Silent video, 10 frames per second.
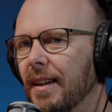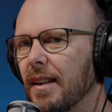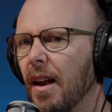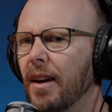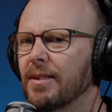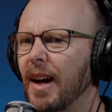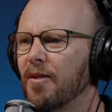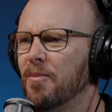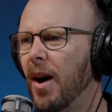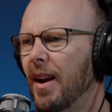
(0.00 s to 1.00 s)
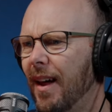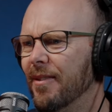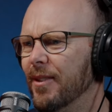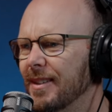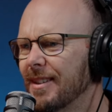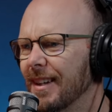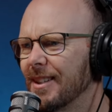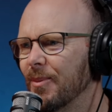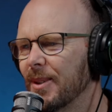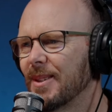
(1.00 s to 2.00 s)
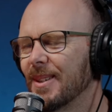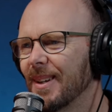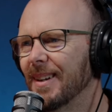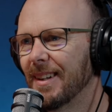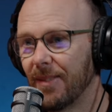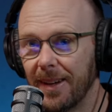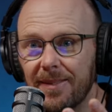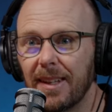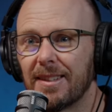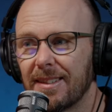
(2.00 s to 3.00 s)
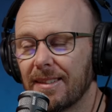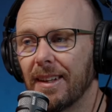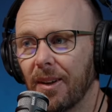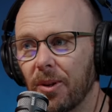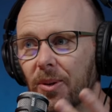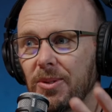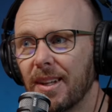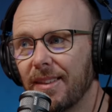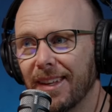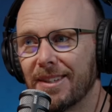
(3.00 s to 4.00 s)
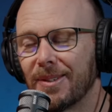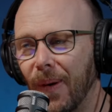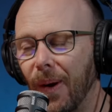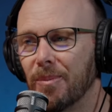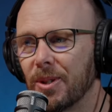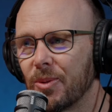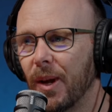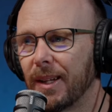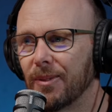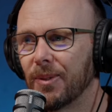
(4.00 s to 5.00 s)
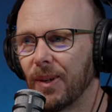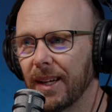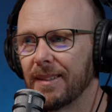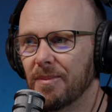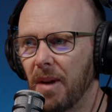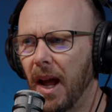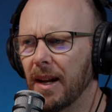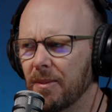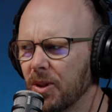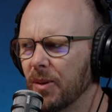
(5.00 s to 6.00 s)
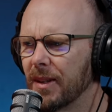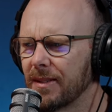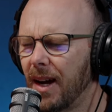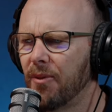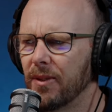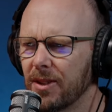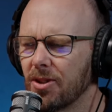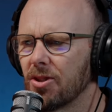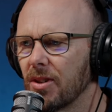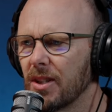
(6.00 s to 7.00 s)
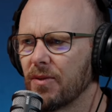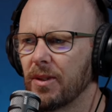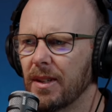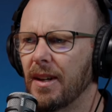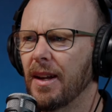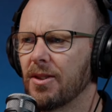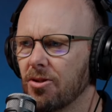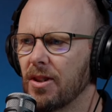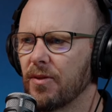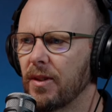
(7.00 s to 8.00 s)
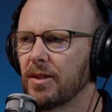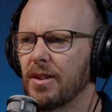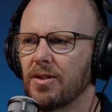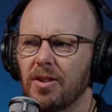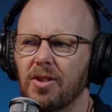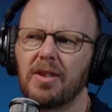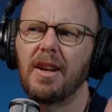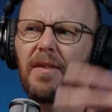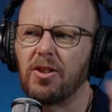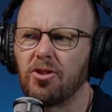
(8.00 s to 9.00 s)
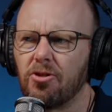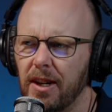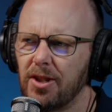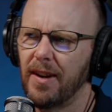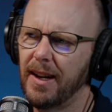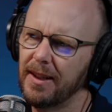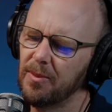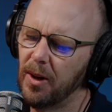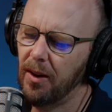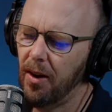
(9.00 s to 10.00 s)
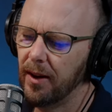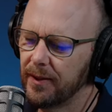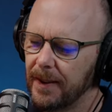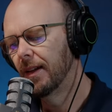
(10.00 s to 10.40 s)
You know, how tough my life is as a business owner. Like that's, you know, we all see things through our own perspective. We're like, man, I'm doing it tough and this is stressful. You know how stressful this is. This is just another stress you're adding to my life.